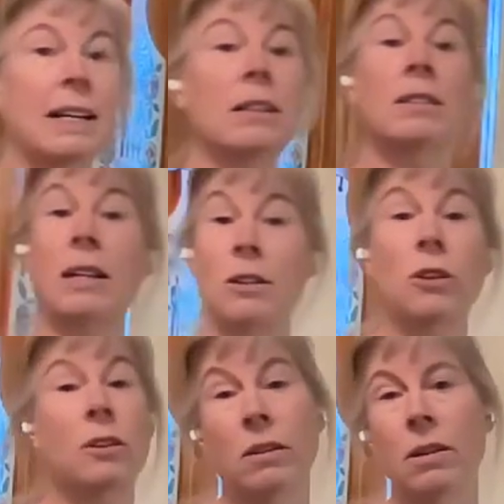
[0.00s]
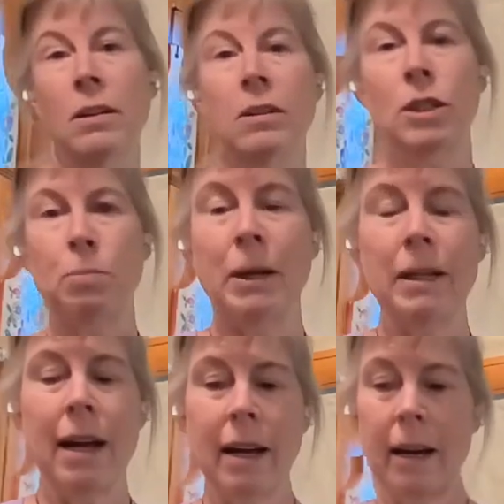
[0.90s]
things that look
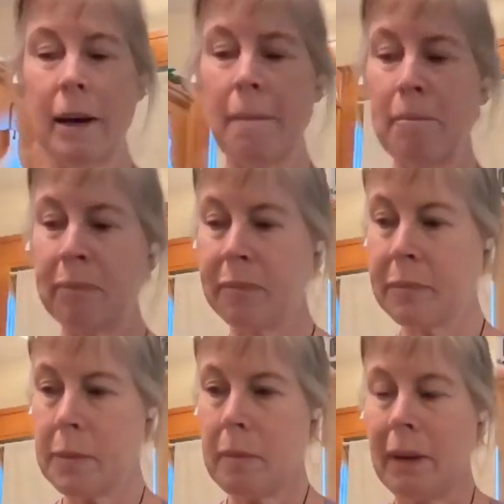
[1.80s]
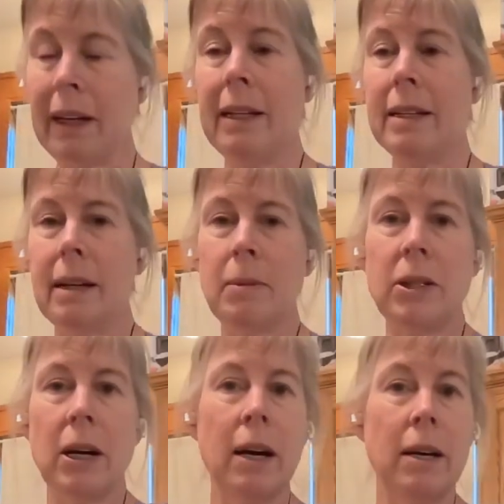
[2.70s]
spring-like. In the
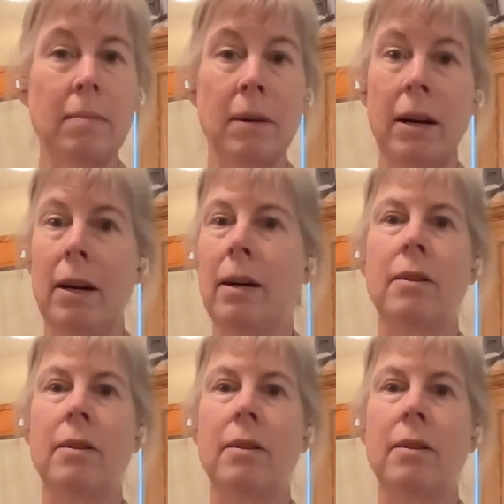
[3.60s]
summertime,